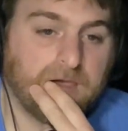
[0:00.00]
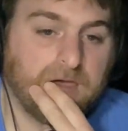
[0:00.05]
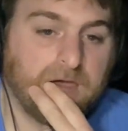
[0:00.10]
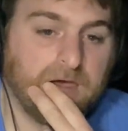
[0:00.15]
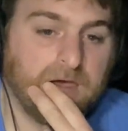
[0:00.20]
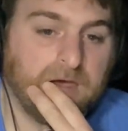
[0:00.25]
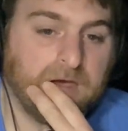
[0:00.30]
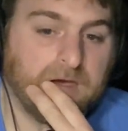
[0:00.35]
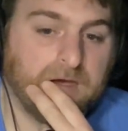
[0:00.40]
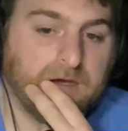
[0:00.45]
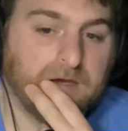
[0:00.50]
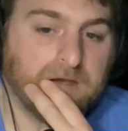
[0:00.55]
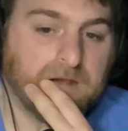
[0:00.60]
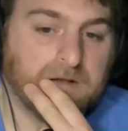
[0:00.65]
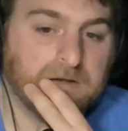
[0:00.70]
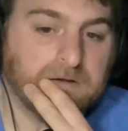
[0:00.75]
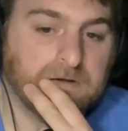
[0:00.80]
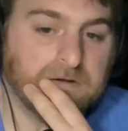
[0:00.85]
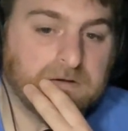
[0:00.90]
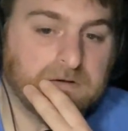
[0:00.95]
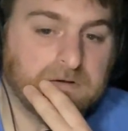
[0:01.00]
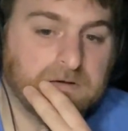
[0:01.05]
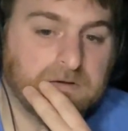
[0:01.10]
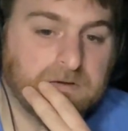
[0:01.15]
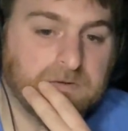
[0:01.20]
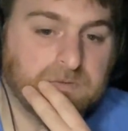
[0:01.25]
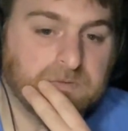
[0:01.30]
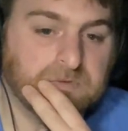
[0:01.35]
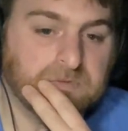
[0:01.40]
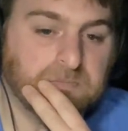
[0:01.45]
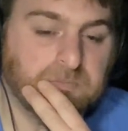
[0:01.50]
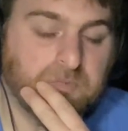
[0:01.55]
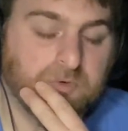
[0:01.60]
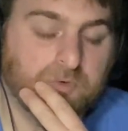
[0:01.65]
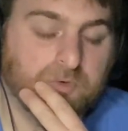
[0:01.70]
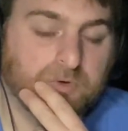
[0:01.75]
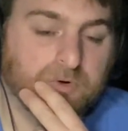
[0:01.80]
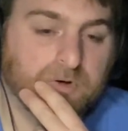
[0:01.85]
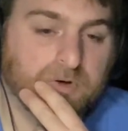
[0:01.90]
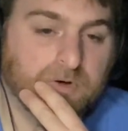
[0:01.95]
and he was
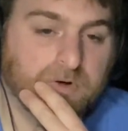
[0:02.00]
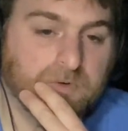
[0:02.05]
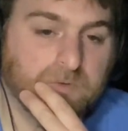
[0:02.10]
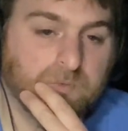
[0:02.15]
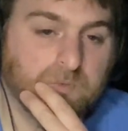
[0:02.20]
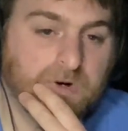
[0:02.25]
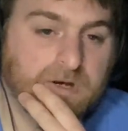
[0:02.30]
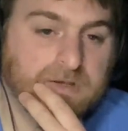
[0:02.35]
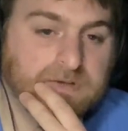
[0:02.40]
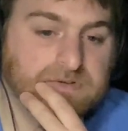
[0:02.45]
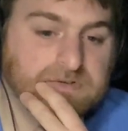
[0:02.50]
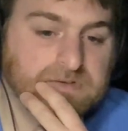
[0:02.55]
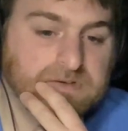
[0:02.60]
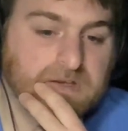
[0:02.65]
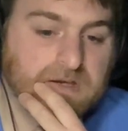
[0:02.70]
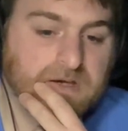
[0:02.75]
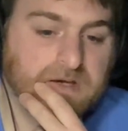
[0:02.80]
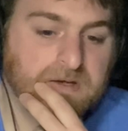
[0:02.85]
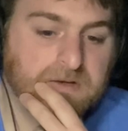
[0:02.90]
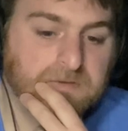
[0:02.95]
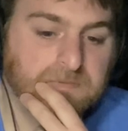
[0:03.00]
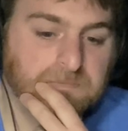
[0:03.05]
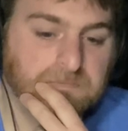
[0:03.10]
born on a Wednesday.